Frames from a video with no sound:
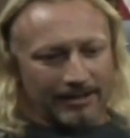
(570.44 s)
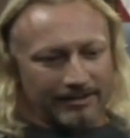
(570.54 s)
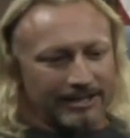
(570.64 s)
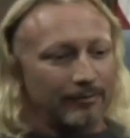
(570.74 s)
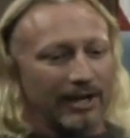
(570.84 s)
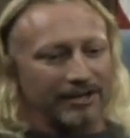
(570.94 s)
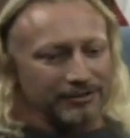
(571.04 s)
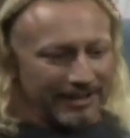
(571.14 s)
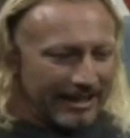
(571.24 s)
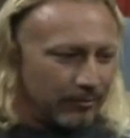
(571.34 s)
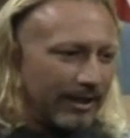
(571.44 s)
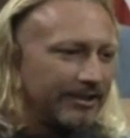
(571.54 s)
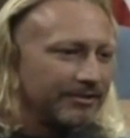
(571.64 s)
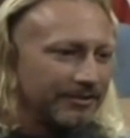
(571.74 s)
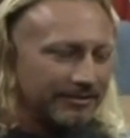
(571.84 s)
Then we actually had
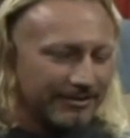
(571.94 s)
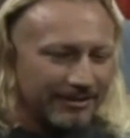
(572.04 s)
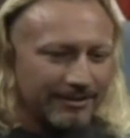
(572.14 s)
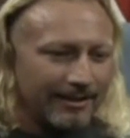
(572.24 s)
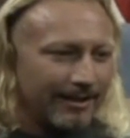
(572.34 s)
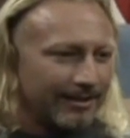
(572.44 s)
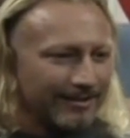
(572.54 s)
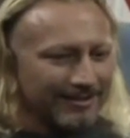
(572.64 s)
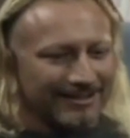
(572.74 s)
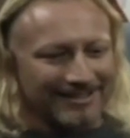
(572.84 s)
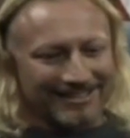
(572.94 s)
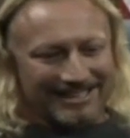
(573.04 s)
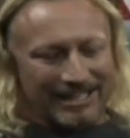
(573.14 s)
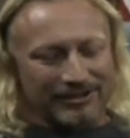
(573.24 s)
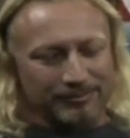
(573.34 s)
races. And
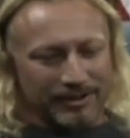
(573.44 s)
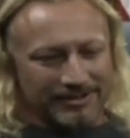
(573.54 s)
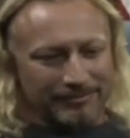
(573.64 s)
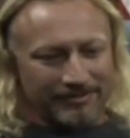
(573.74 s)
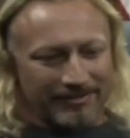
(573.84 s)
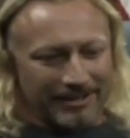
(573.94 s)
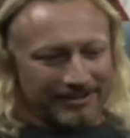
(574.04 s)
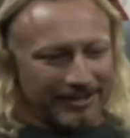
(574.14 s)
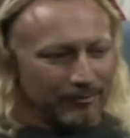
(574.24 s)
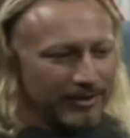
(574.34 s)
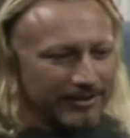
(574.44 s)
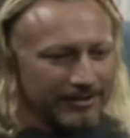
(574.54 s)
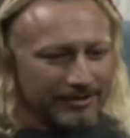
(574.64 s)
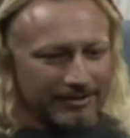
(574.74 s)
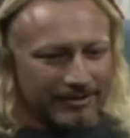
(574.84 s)
he always brings up the fact that I won
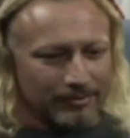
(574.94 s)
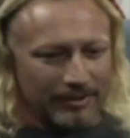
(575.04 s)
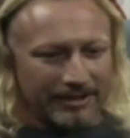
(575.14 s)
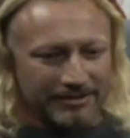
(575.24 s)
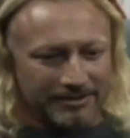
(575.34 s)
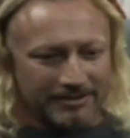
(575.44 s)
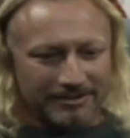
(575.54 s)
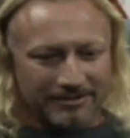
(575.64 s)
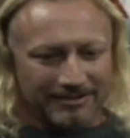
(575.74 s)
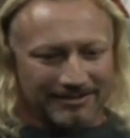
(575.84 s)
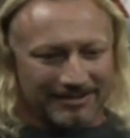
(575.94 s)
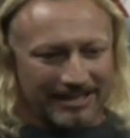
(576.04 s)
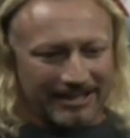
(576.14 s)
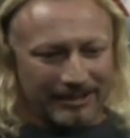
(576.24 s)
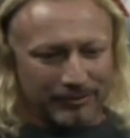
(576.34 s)
the race
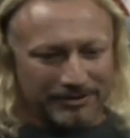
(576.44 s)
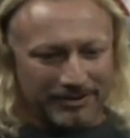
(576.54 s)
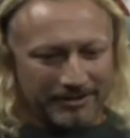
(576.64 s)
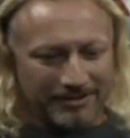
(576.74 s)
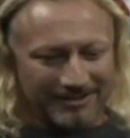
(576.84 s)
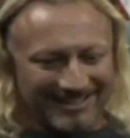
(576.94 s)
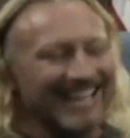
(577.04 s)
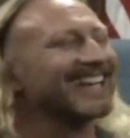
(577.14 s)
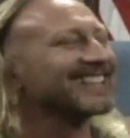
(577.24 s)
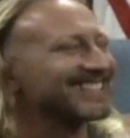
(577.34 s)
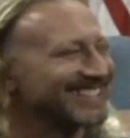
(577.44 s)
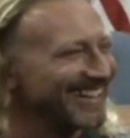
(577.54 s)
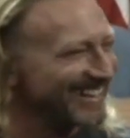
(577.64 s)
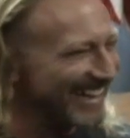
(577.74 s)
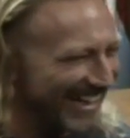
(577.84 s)
that he was in. So
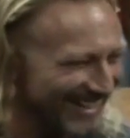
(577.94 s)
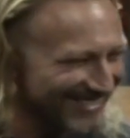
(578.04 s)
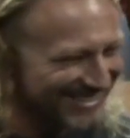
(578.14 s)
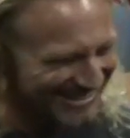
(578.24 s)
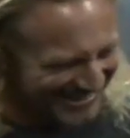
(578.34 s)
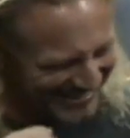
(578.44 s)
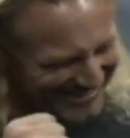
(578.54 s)
I was like, yeah.